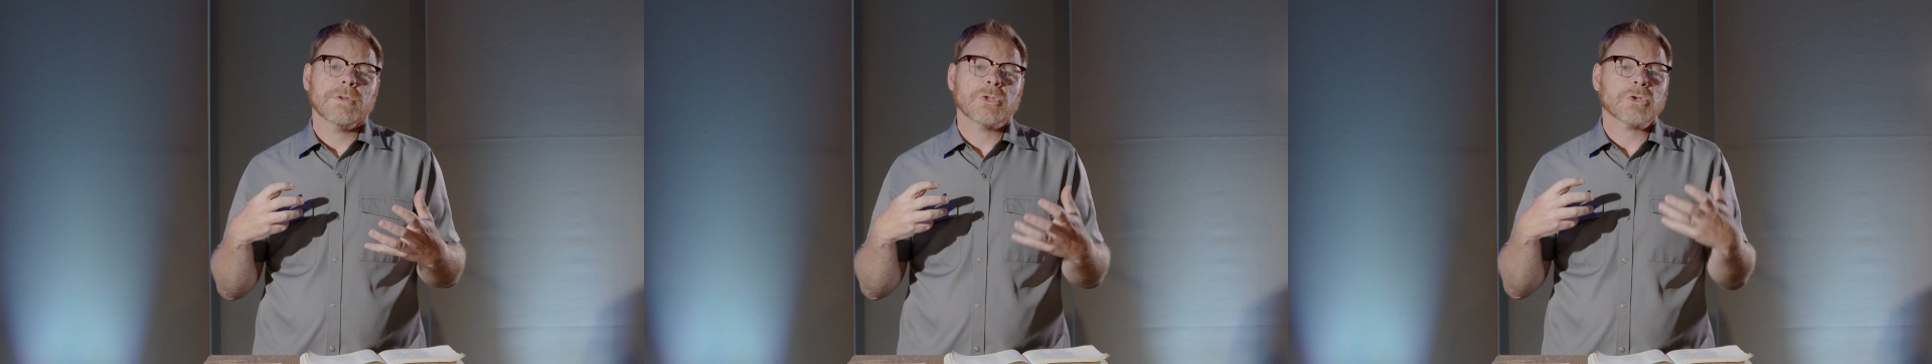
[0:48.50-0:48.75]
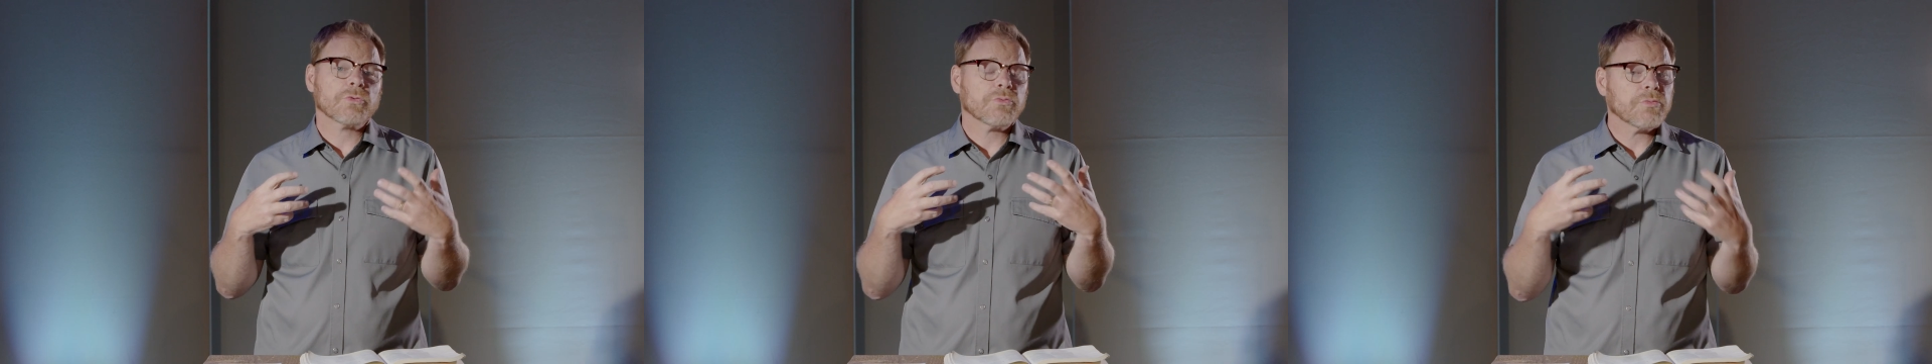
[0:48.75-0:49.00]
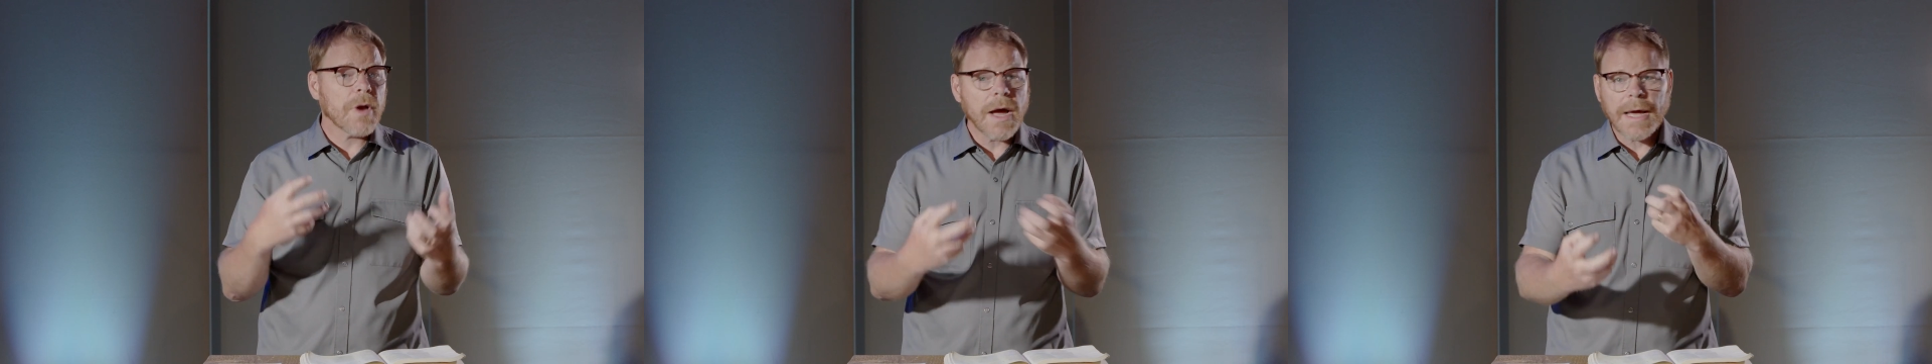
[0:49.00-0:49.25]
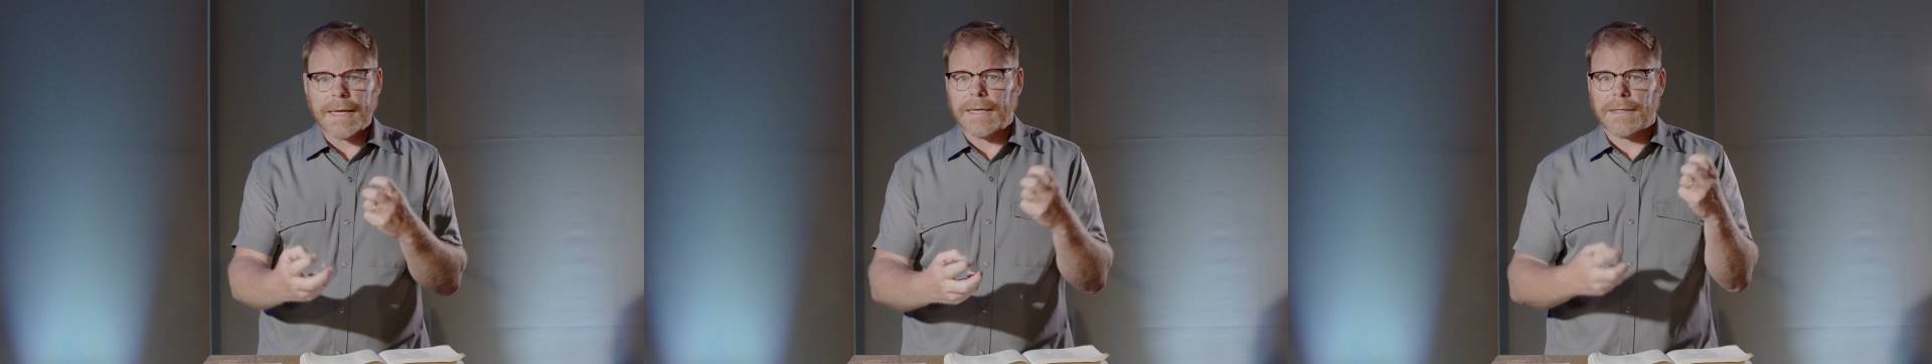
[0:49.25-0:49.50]

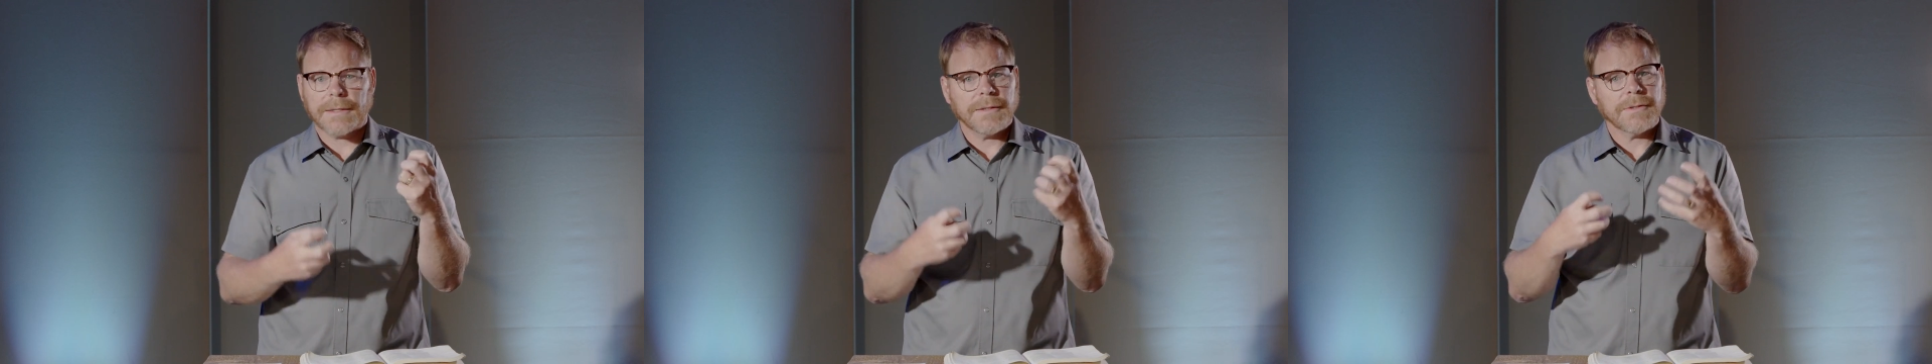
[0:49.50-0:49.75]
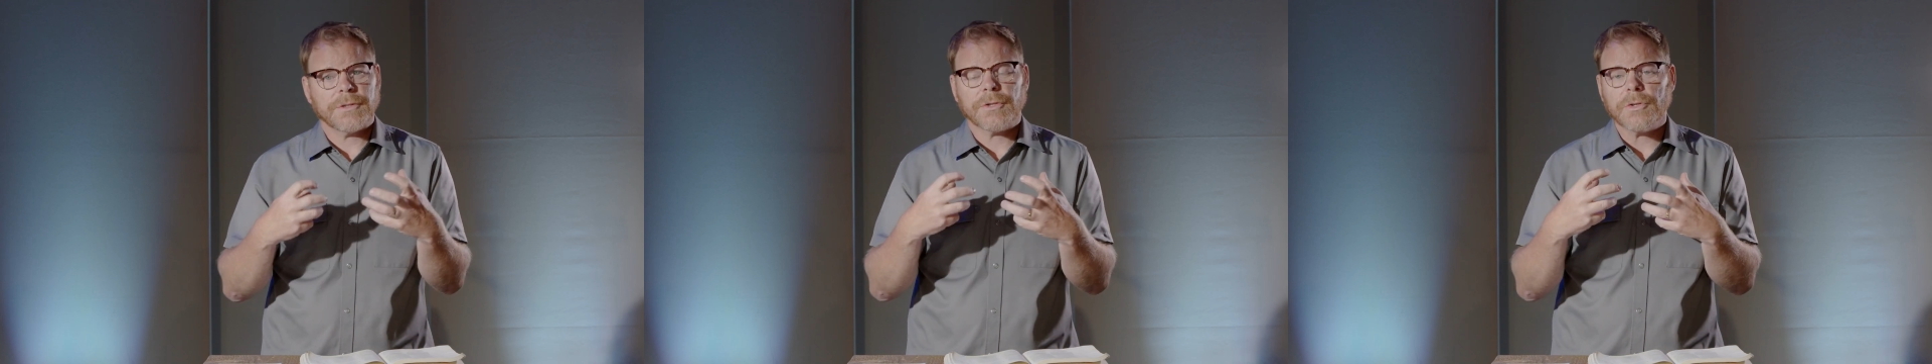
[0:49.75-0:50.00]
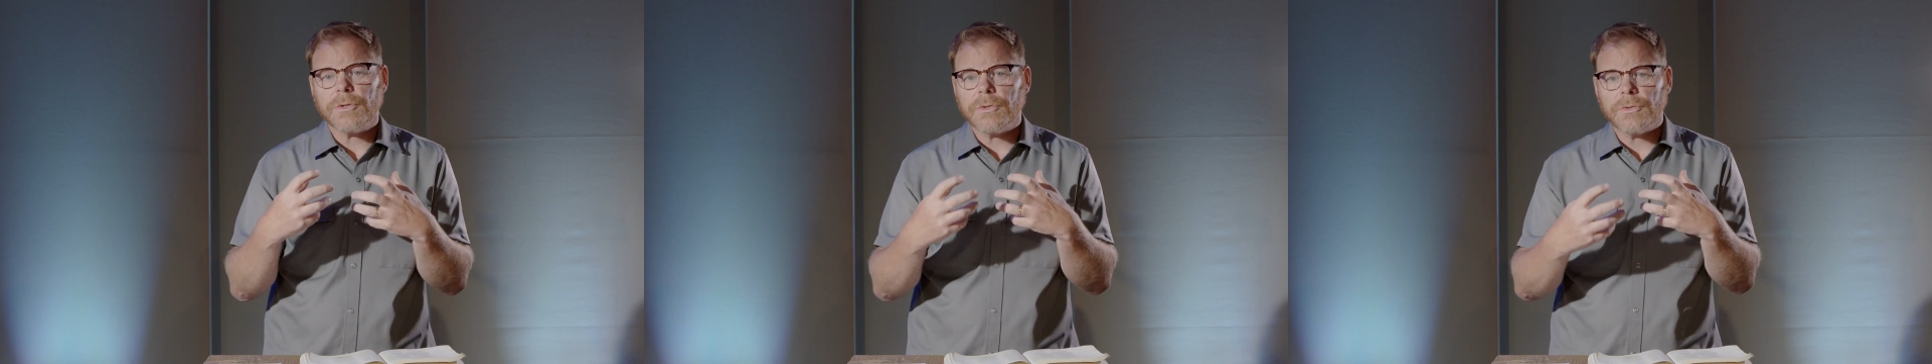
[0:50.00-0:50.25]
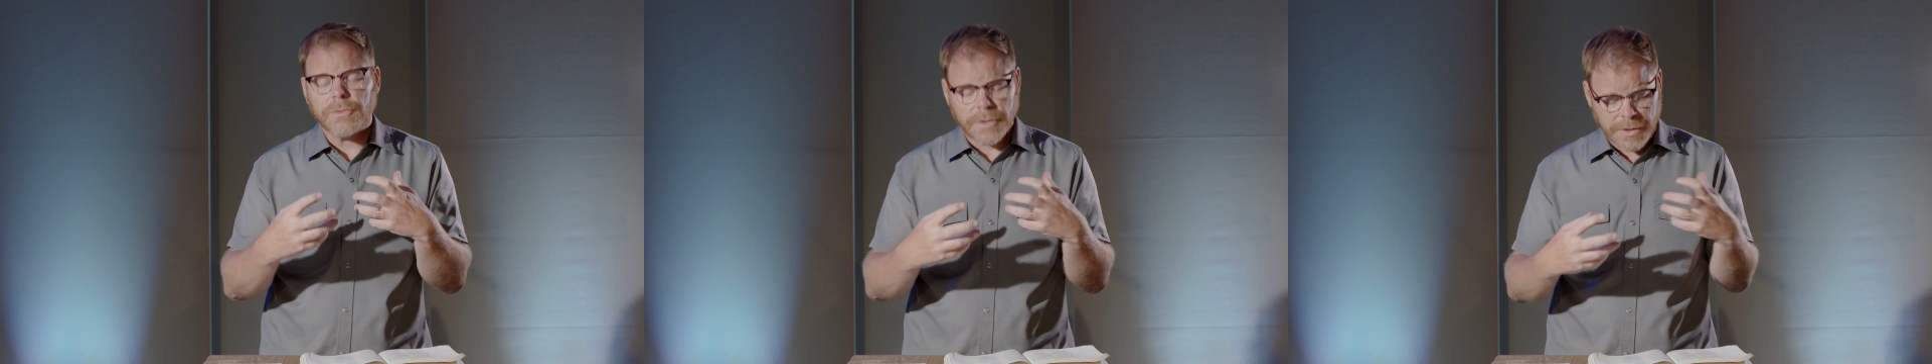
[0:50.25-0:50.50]
trying
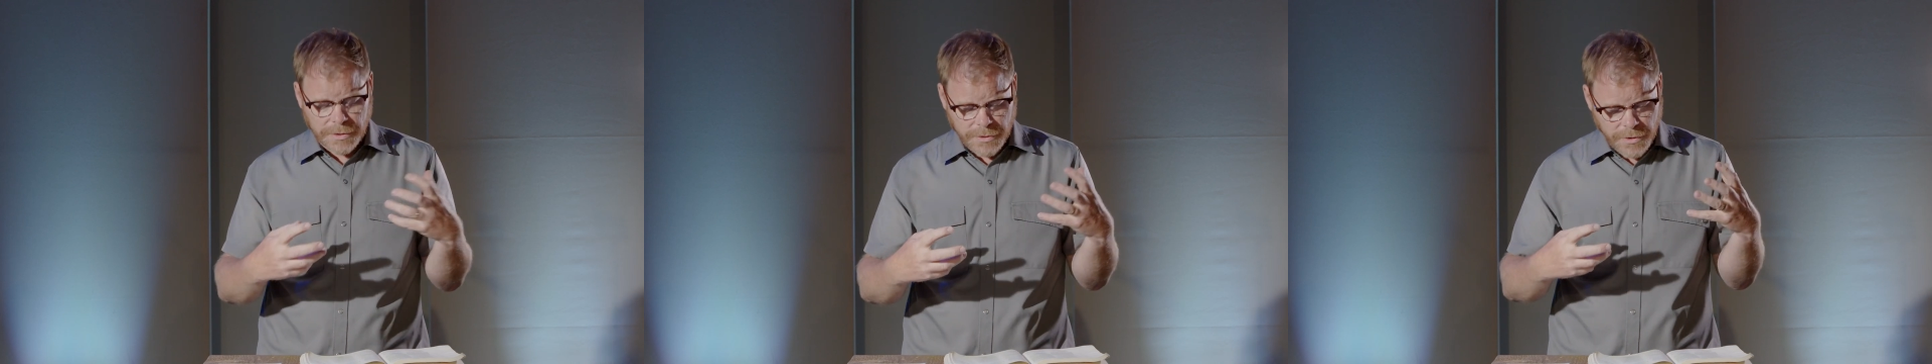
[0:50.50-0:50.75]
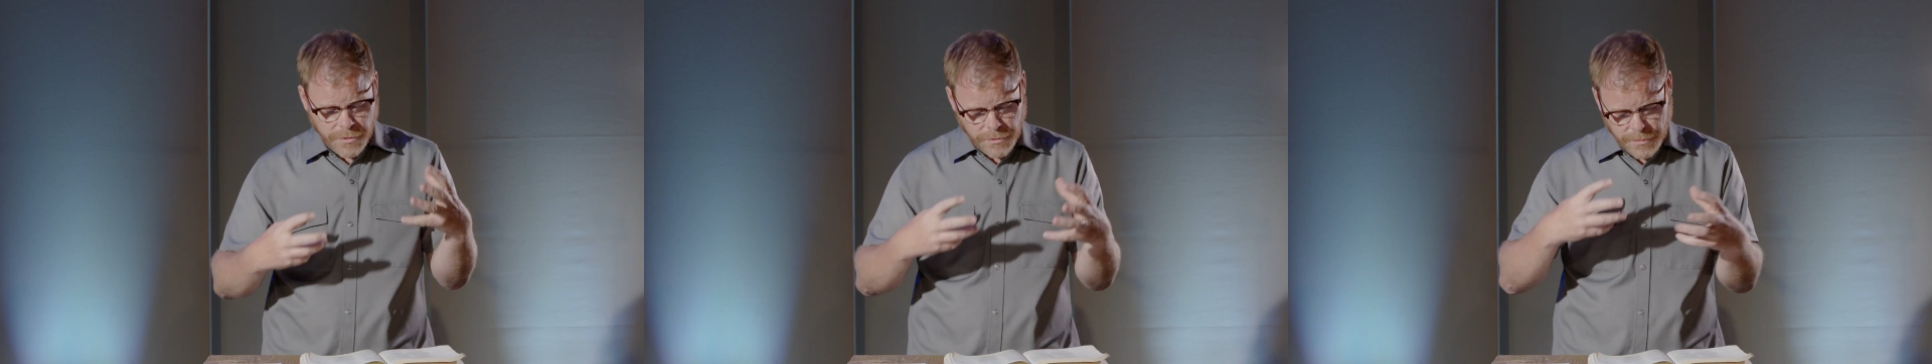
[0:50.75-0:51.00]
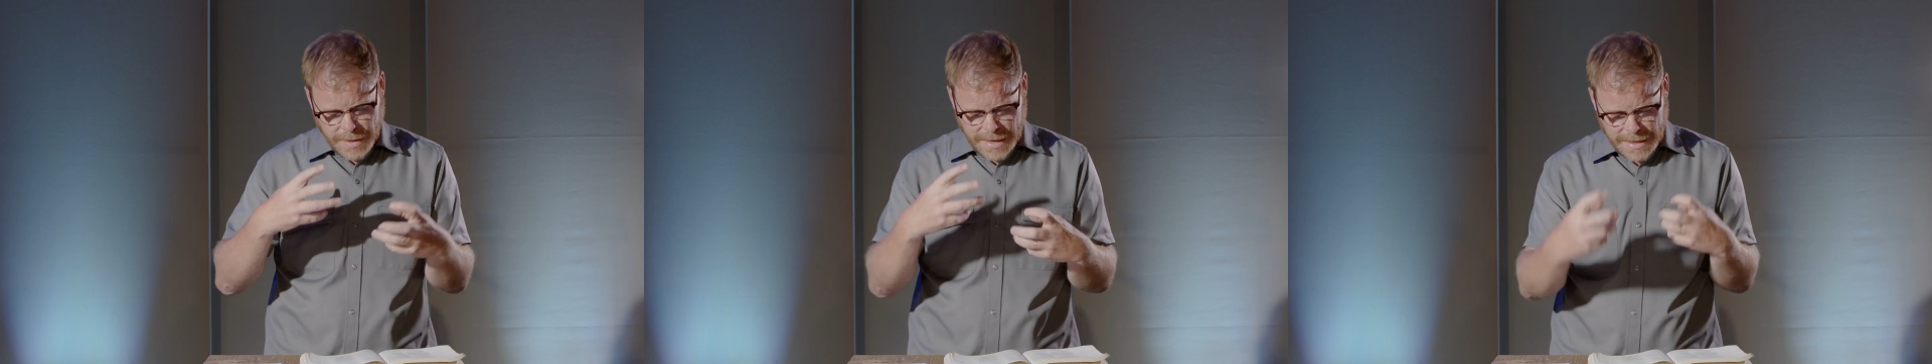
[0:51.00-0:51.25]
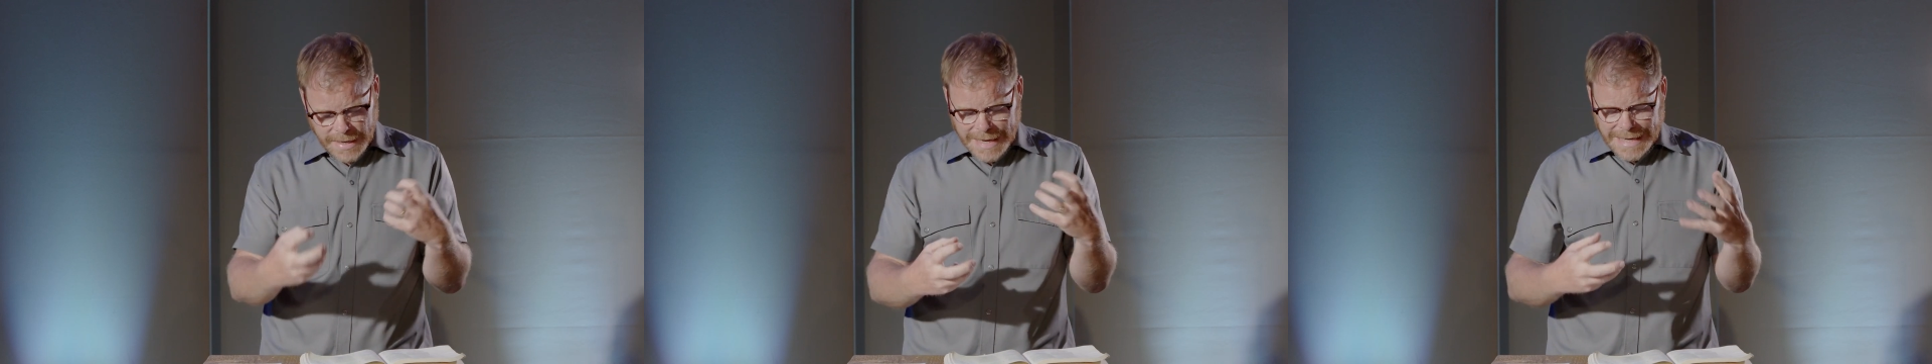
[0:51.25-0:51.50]
to, in their own
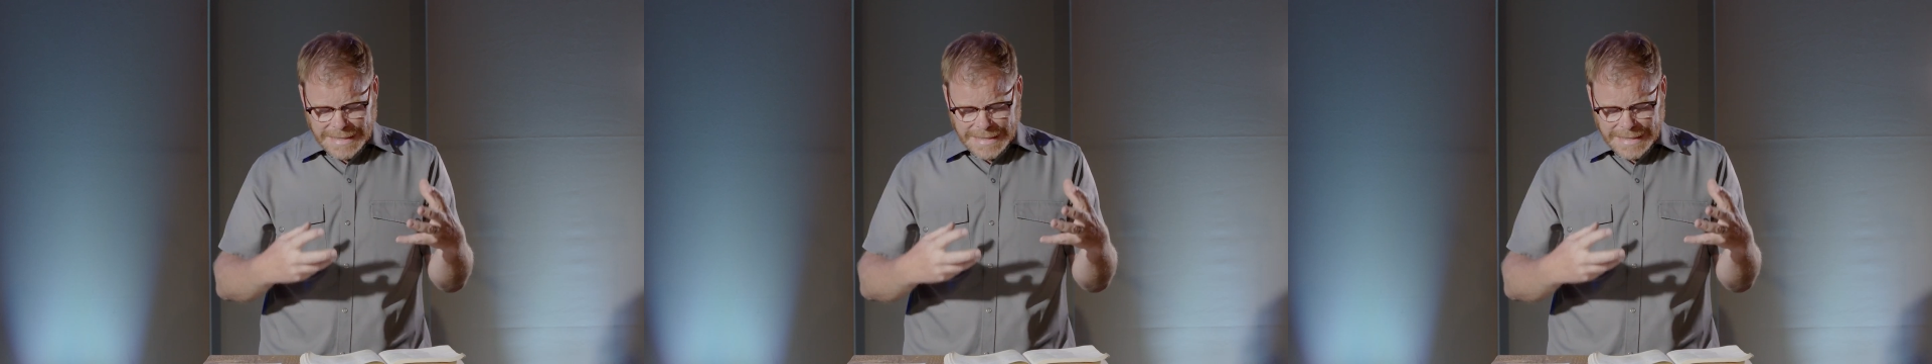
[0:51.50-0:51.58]
way,